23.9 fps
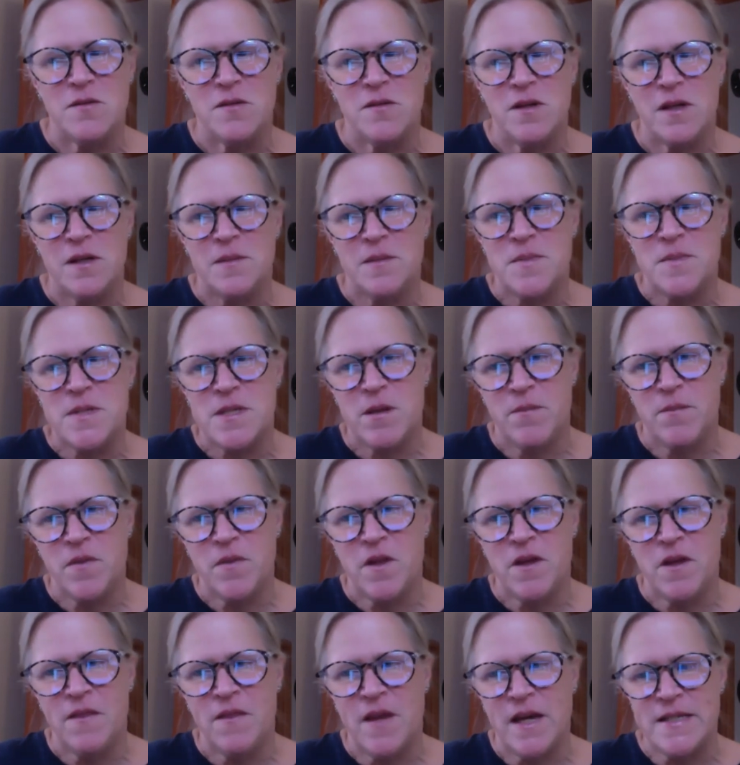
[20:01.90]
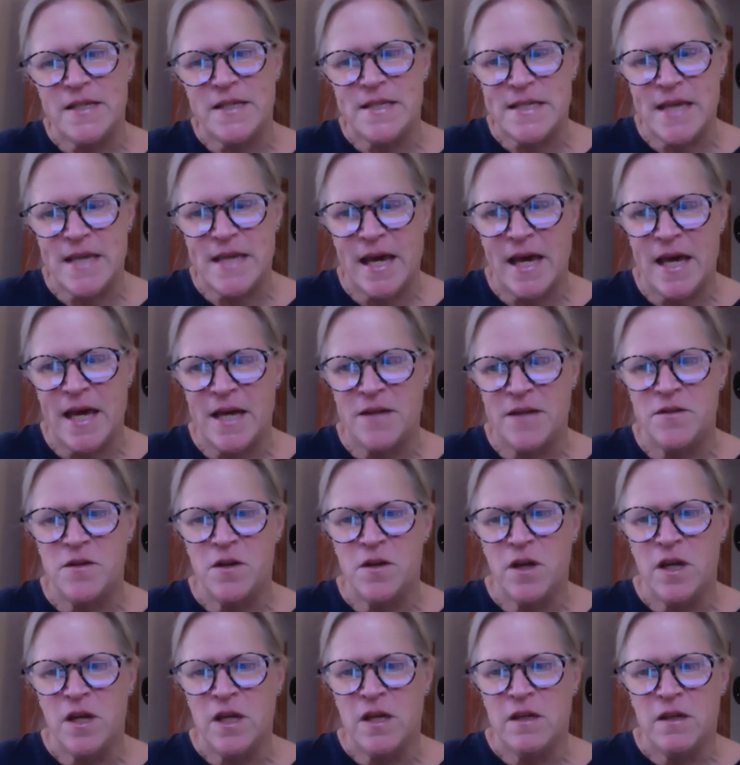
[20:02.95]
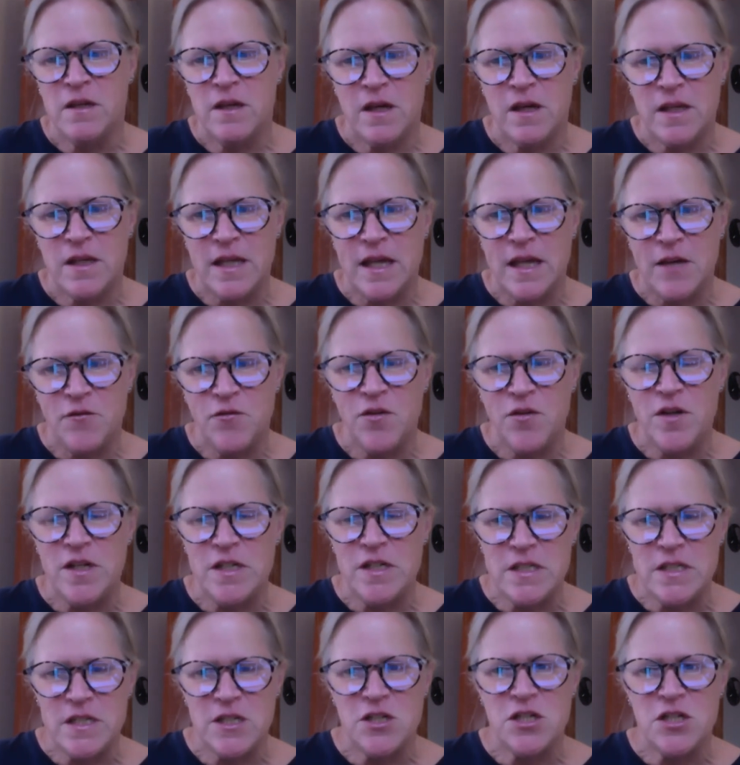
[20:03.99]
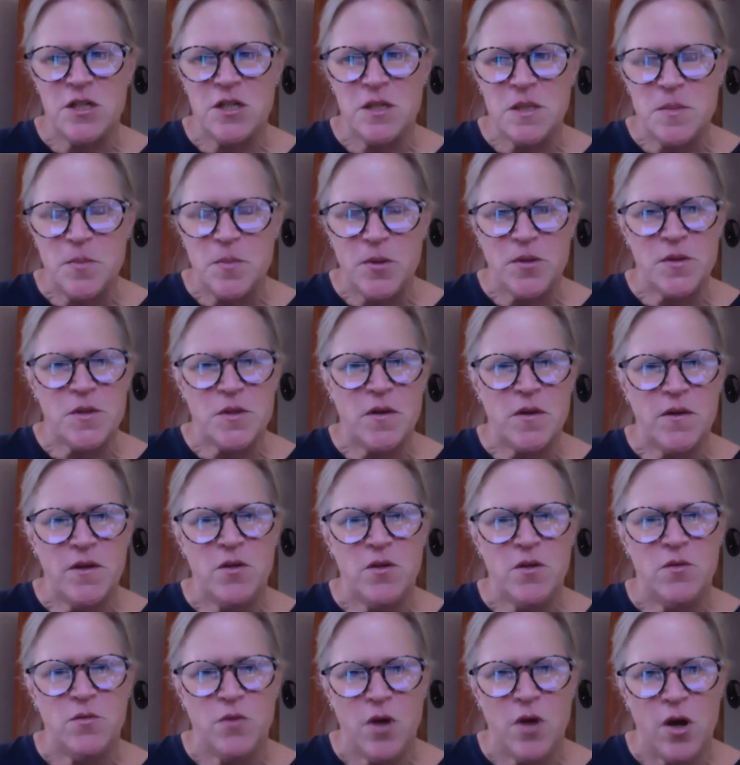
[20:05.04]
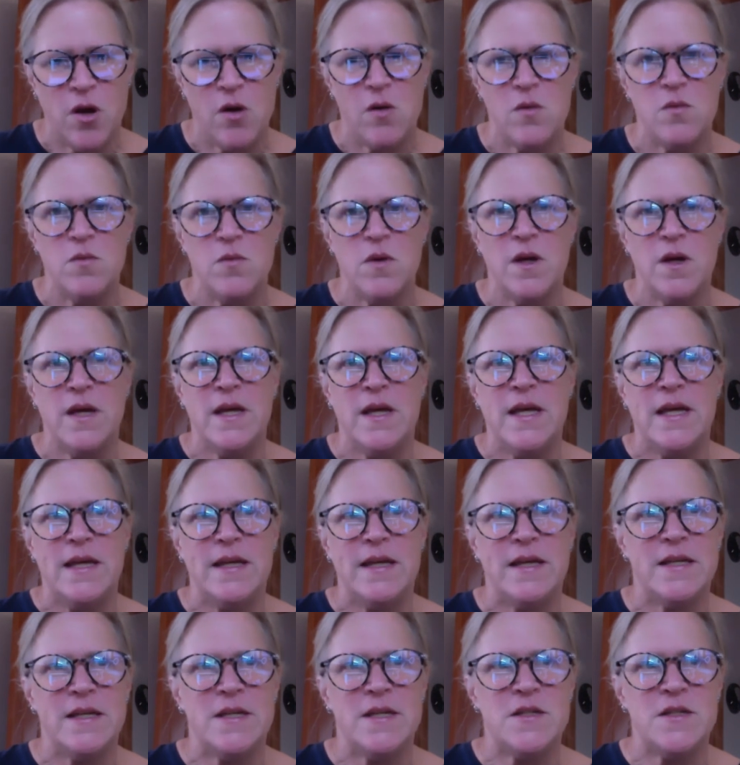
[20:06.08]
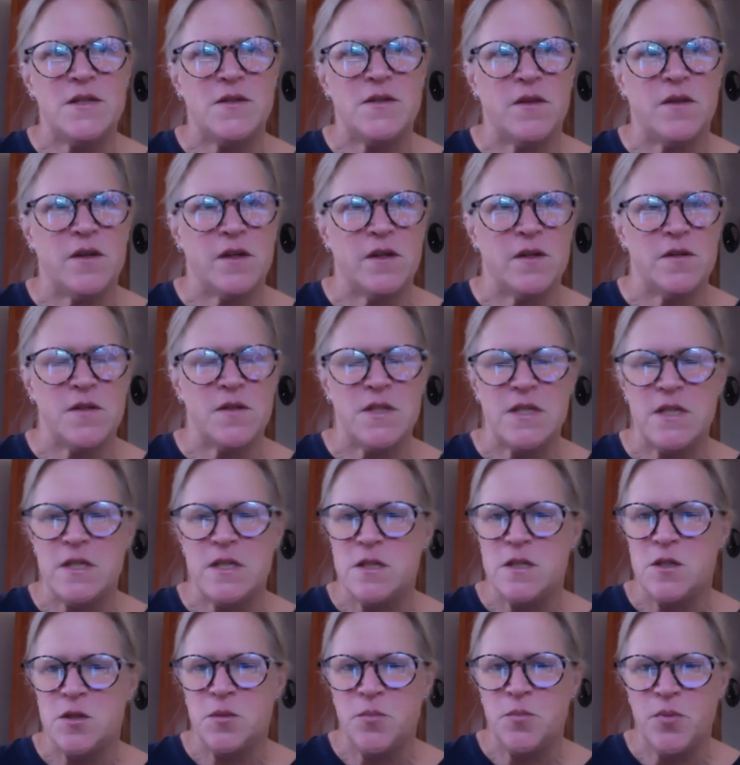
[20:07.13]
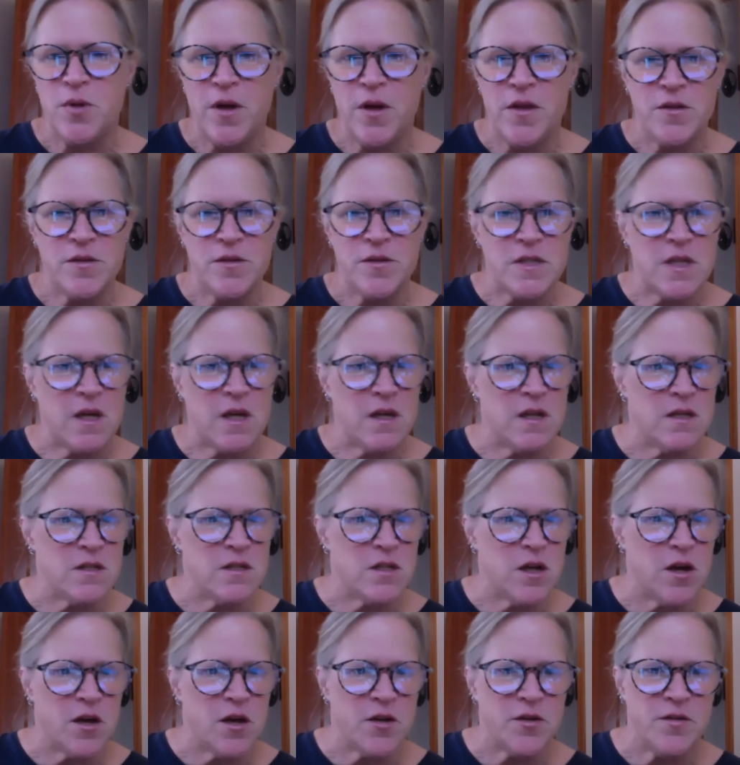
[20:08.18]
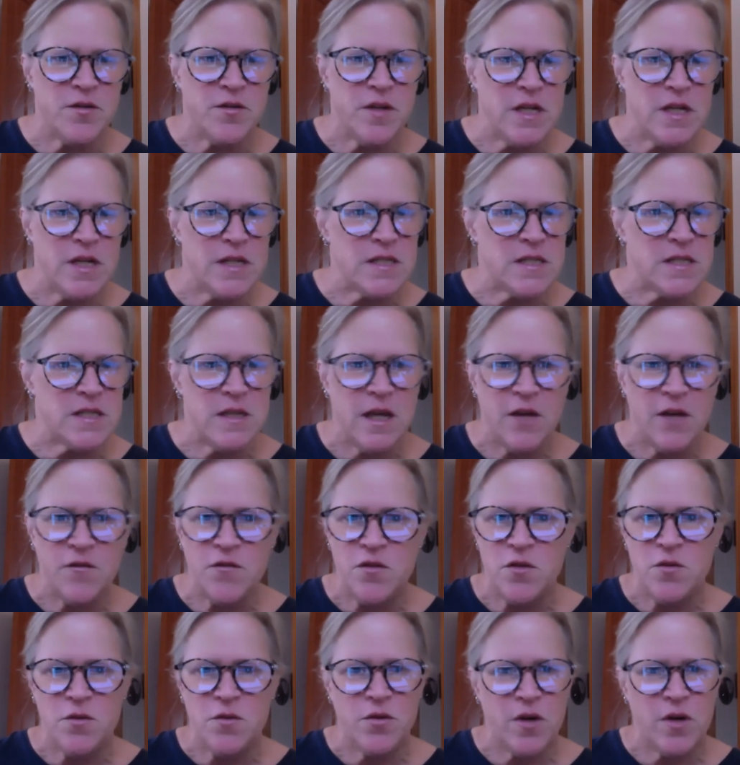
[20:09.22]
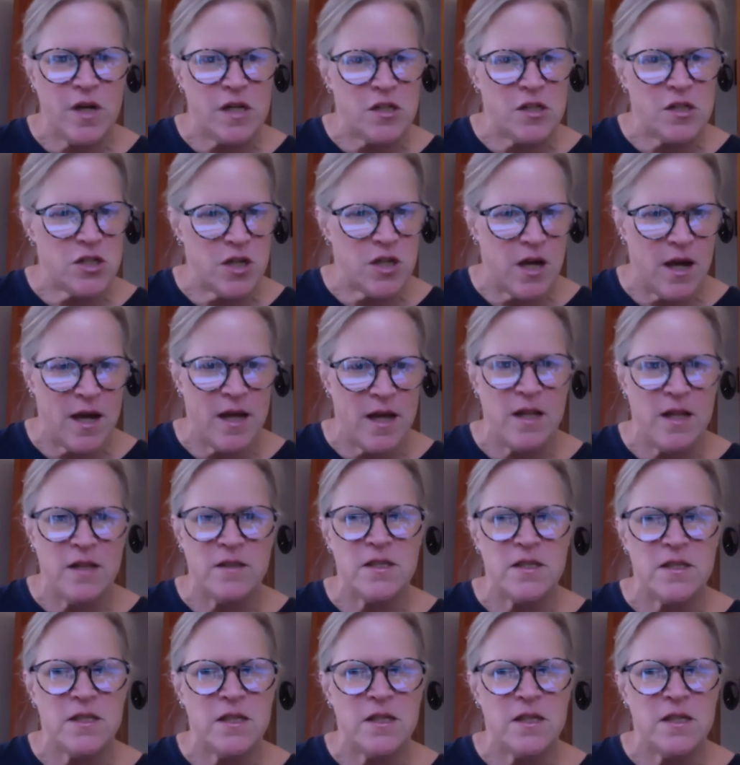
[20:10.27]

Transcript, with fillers: um, something that said every Indigenous person you know is the sister, brother, son, daughter, niece, nephew, grandchild